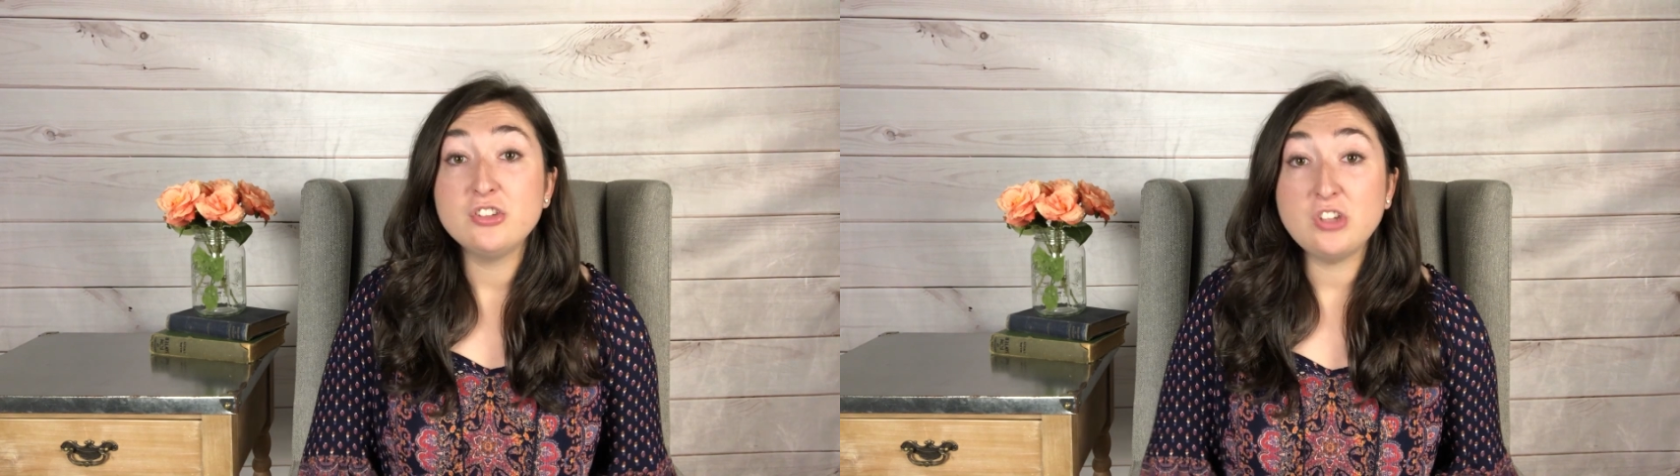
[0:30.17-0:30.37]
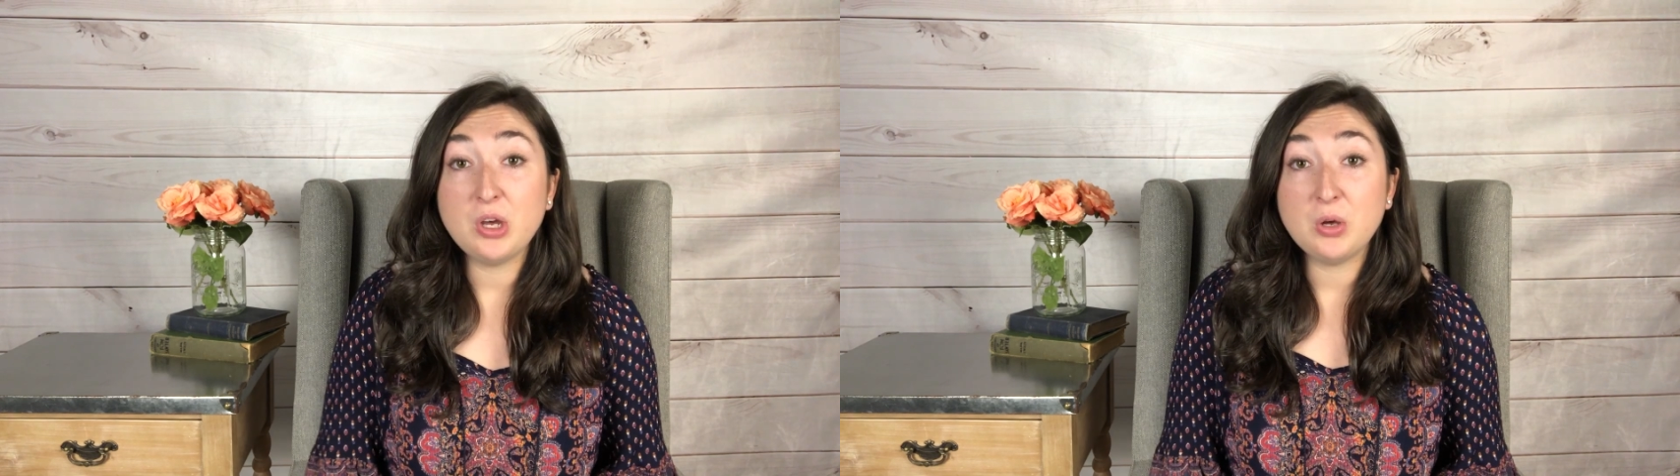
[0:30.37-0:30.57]

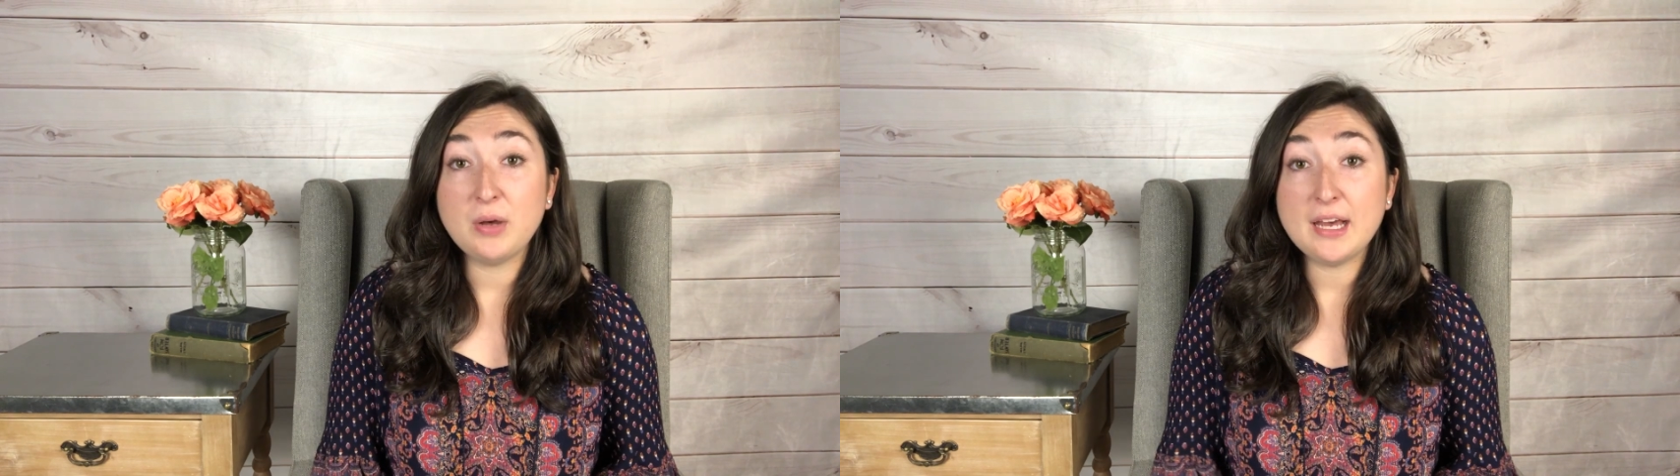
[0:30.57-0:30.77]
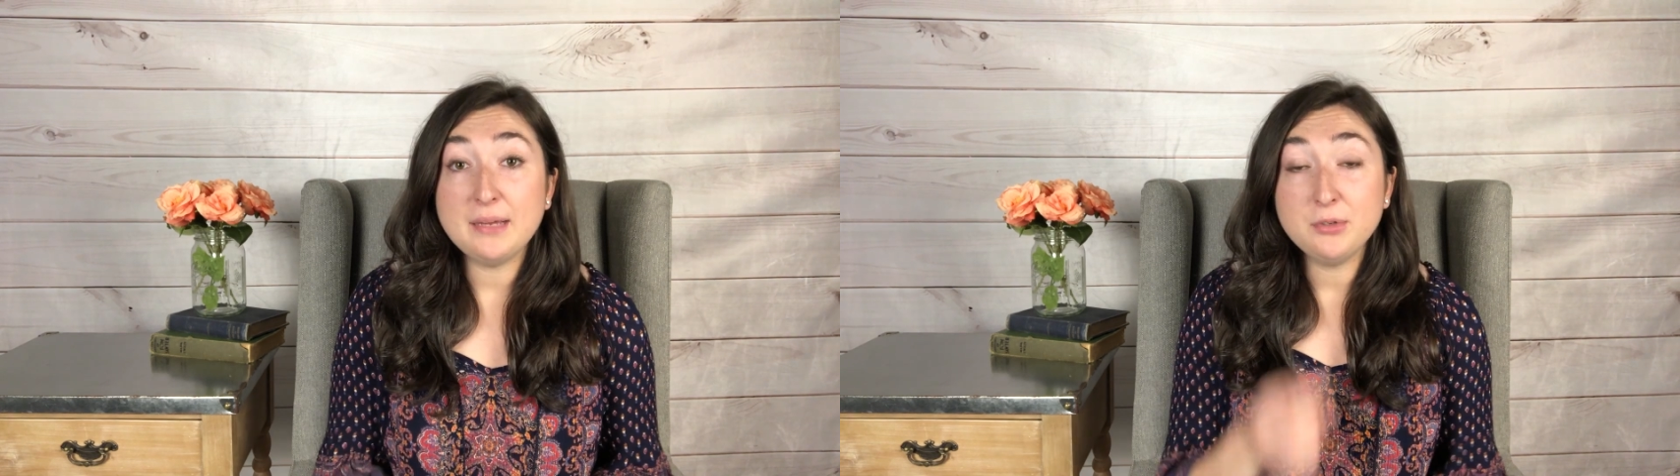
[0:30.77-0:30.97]

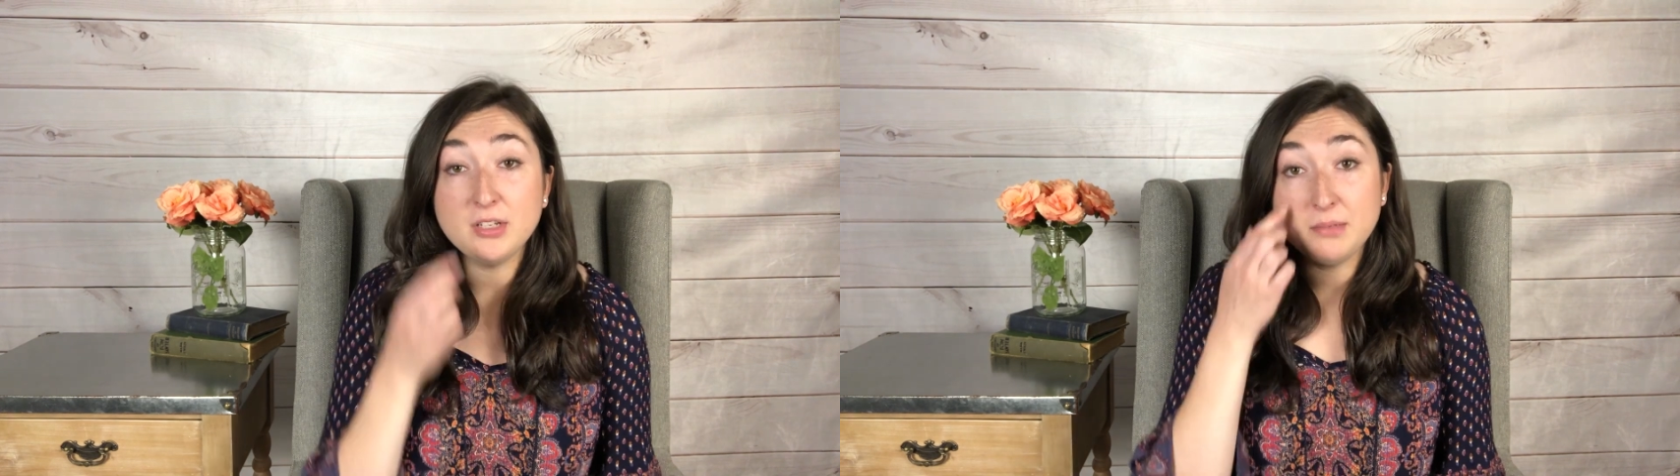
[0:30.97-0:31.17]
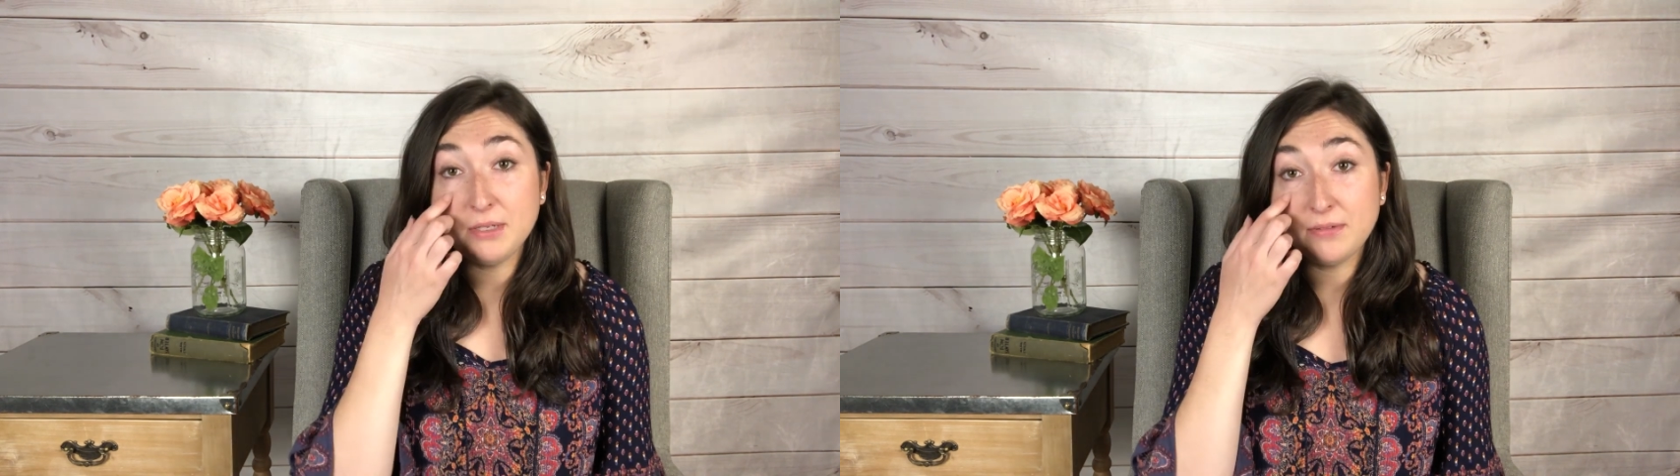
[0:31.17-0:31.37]
So I'm going to be